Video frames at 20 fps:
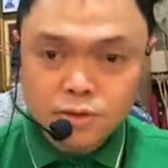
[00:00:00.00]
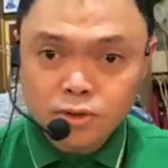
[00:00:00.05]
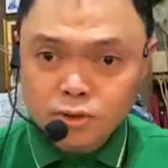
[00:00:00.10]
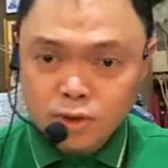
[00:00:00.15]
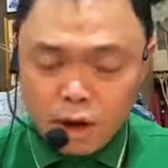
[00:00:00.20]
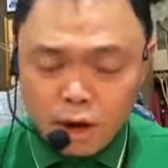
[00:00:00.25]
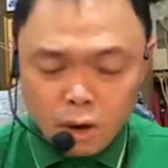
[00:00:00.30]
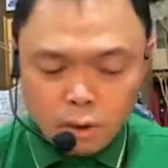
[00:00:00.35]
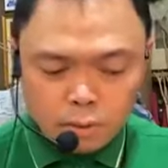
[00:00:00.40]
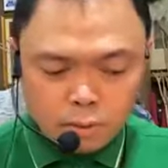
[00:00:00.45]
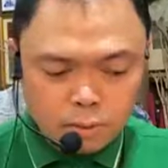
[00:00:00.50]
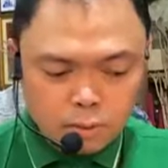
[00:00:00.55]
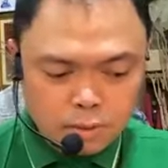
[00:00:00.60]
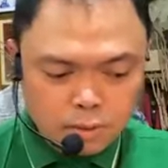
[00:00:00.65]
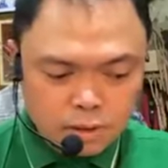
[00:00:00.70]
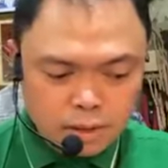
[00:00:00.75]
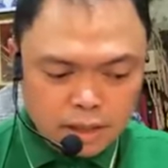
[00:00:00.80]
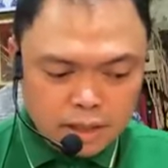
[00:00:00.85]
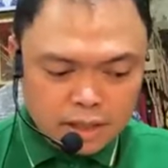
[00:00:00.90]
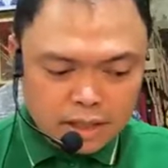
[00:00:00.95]
So,
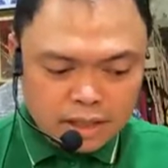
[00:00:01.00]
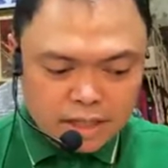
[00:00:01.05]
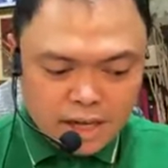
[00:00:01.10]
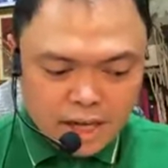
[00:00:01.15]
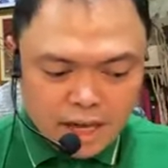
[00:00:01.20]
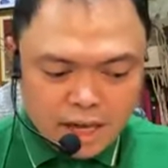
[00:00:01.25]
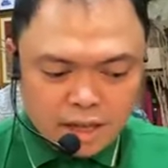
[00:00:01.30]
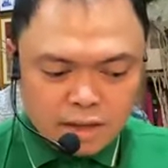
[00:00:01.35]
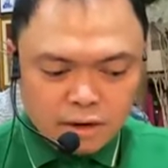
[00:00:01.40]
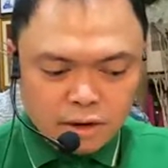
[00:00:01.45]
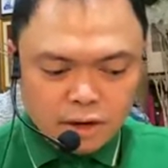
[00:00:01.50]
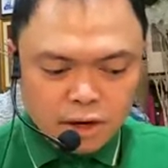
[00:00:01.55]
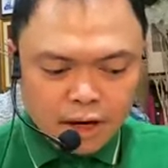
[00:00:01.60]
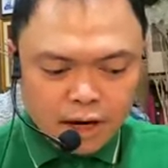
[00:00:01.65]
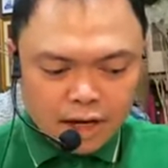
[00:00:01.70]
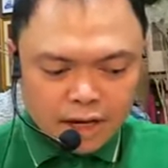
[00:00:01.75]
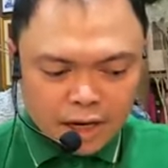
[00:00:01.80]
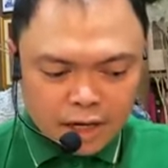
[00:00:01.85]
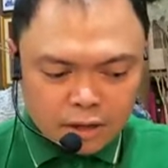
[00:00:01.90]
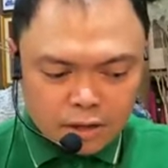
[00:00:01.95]

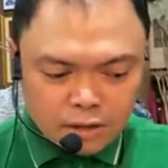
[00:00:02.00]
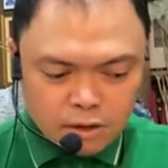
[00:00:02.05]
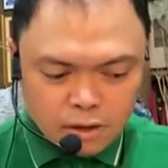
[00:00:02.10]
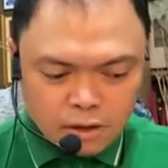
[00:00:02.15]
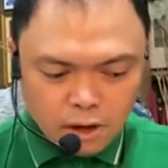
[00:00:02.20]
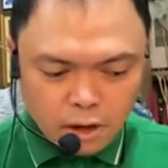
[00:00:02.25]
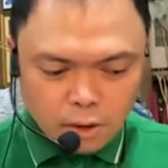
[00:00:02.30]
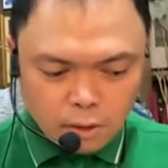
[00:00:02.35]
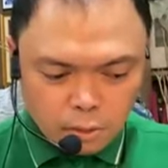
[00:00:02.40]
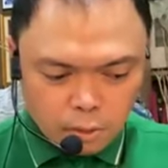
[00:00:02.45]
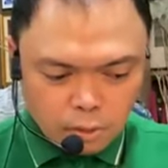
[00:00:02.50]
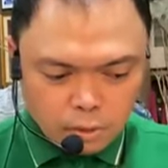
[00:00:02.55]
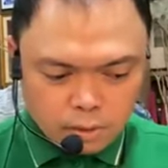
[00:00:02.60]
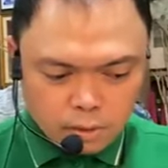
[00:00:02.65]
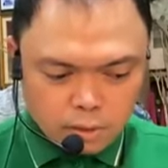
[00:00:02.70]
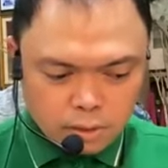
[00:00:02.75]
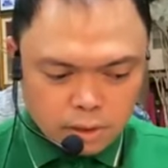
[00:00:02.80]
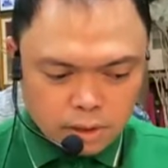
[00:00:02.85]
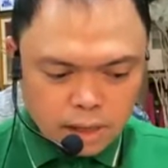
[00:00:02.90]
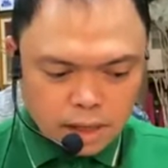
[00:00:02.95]
neither can you
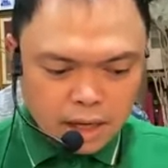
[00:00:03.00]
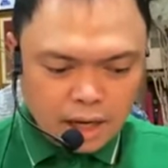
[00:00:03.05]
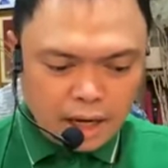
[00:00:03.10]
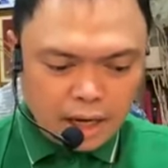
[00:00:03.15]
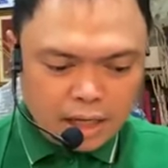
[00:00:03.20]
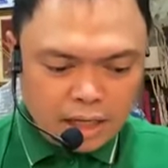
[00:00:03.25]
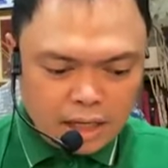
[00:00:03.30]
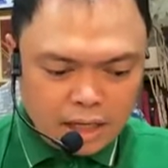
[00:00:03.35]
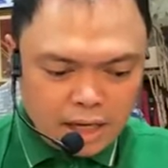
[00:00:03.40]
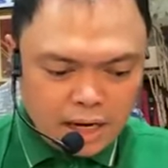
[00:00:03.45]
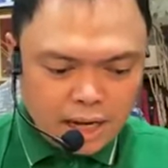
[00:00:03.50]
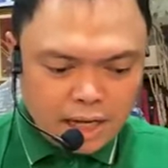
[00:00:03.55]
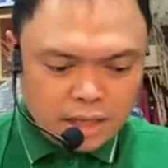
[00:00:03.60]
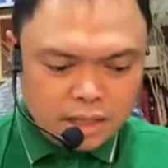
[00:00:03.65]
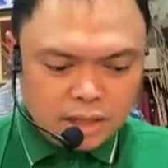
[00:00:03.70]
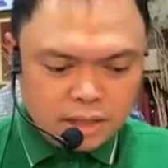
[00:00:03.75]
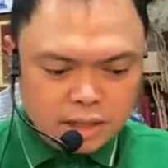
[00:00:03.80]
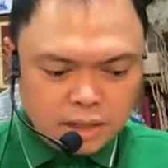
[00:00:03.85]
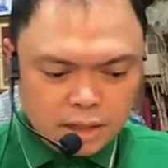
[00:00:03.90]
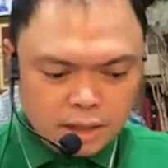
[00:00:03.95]

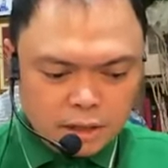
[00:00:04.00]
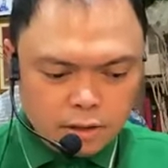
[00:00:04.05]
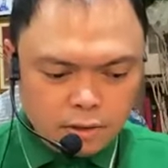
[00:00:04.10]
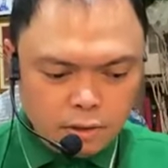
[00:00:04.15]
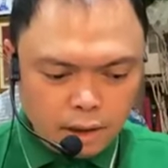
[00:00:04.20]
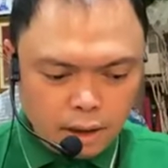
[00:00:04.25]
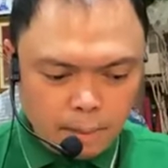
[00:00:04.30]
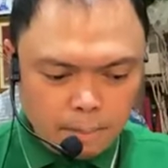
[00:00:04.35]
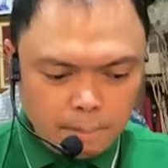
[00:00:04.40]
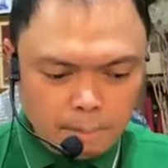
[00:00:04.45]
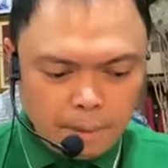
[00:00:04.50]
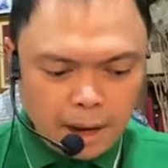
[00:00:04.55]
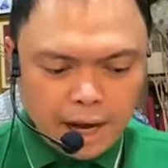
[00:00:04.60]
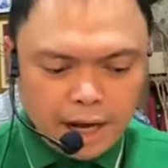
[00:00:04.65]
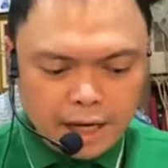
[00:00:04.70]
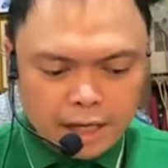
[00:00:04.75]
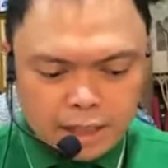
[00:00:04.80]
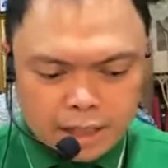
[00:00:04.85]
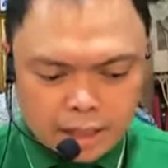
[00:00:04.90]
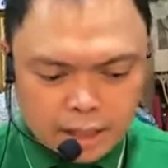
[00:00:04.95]
unless you
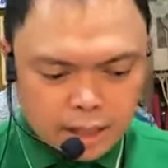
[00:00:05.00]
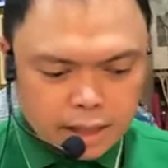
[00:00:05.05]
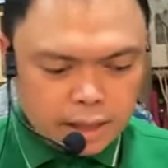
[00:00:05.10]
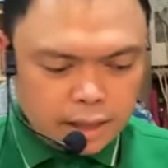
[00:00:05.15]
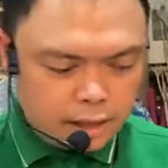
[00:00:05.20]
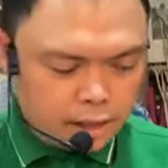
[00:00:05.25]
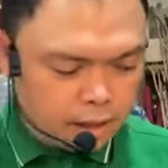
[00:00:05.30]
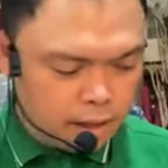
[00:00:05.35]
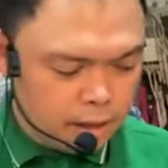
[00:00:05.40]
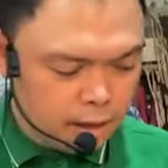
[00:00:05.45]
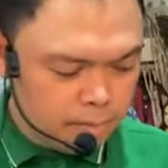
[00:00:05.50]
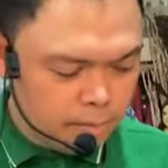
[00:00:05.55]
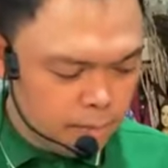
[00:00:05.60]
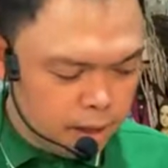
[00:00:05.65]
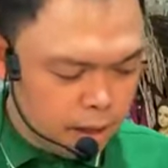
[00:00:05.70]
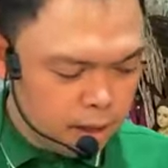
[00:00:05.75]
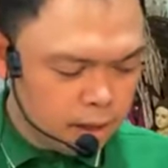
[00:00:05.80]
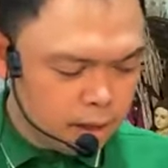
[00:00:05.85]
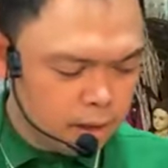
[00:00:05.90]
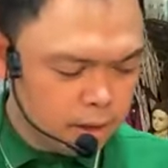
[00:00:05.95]
abide
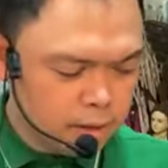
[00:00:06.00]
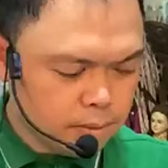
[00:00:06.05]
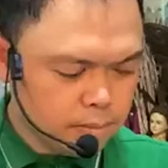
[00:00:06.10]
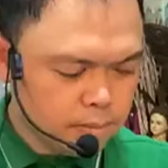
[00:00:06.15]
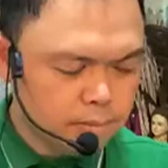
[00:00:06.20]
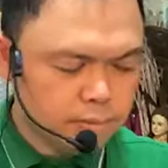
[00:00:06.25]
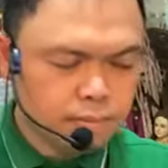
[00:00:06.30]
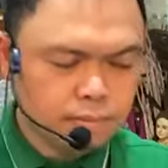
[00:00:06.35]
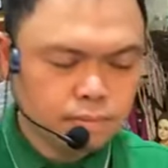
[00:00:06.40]
in me.